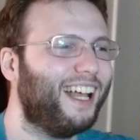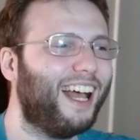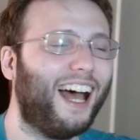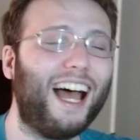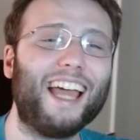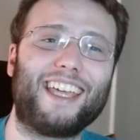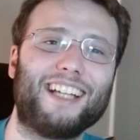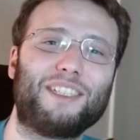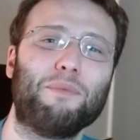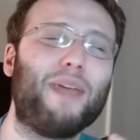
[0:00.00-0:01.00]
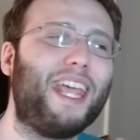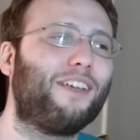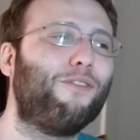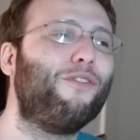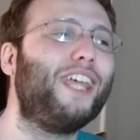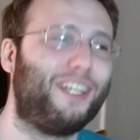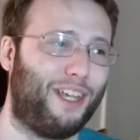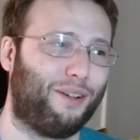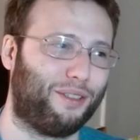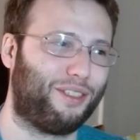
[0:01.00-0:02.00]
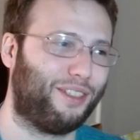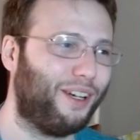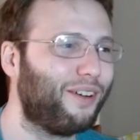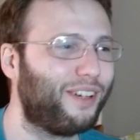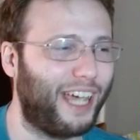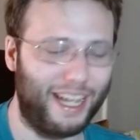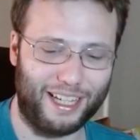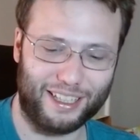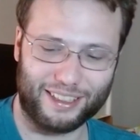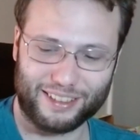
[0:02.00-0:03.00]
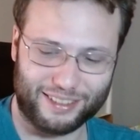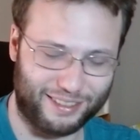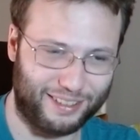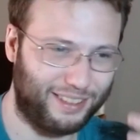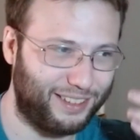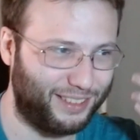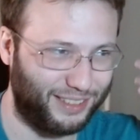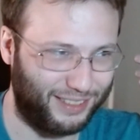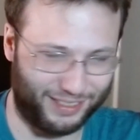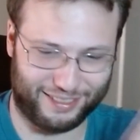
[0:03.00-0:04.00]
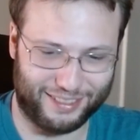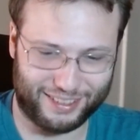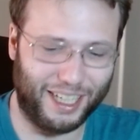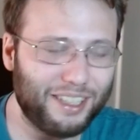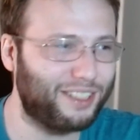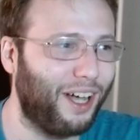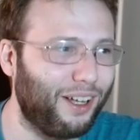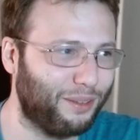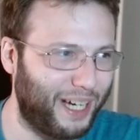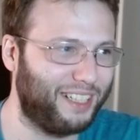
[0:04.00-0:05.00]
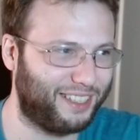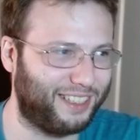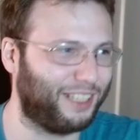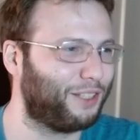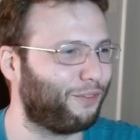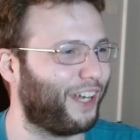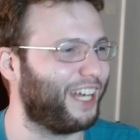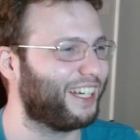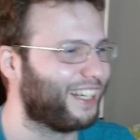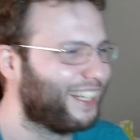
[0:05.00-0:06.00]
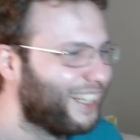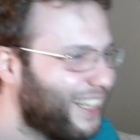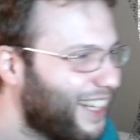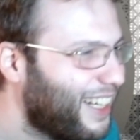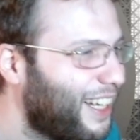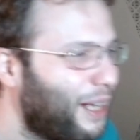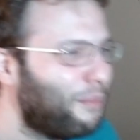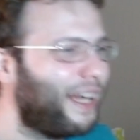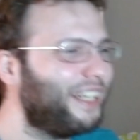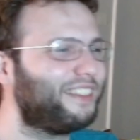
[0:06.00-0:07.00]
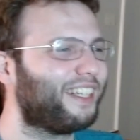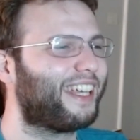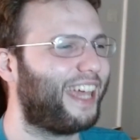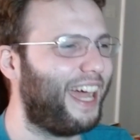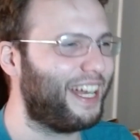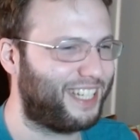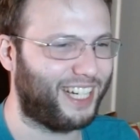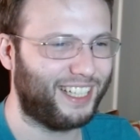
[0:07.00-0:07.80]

I can't make videos, okay? There is always this thing. My little cat.